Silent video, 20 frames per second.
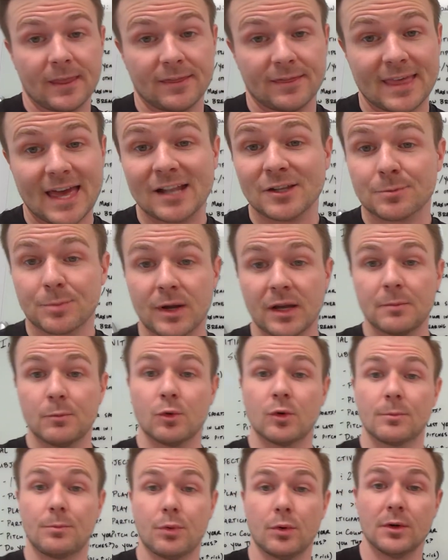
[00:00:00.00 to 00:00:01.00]
That's probably
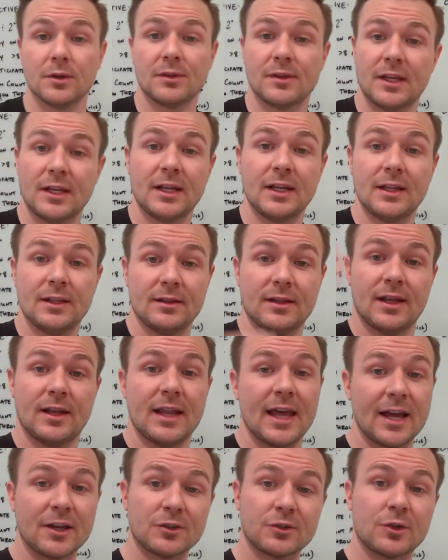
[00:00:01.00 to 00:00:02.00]
more important
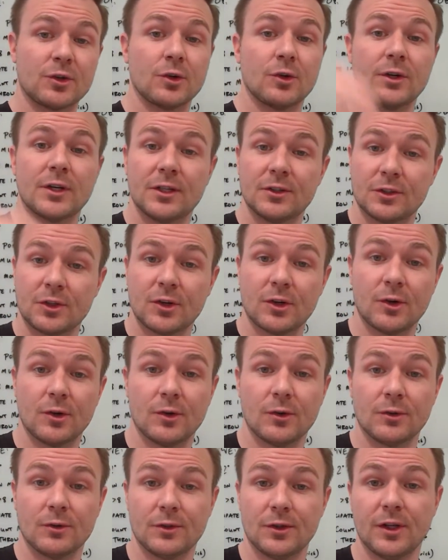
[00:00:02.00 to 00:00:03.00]
than external or
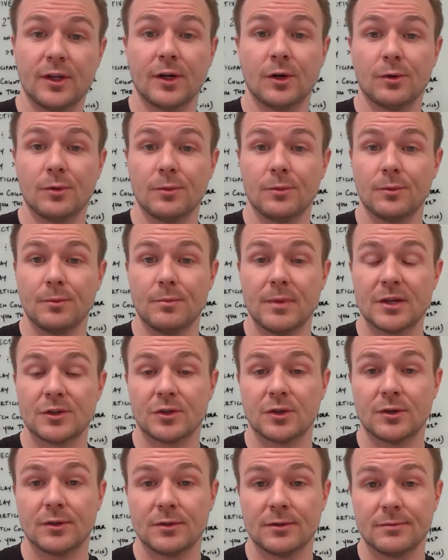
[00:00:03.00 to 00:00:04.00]
internal,
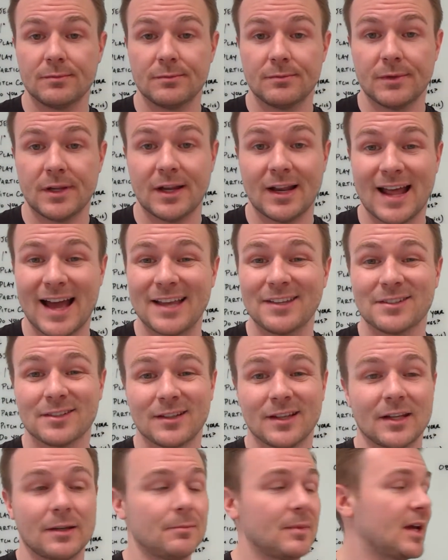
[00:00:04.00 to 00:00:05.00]
measured in an
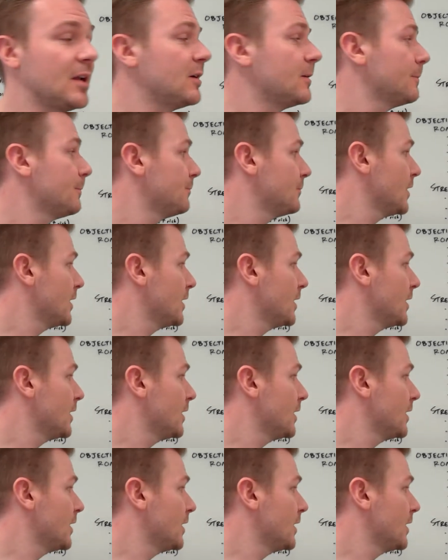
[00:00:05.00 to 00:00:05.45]
isolated manner.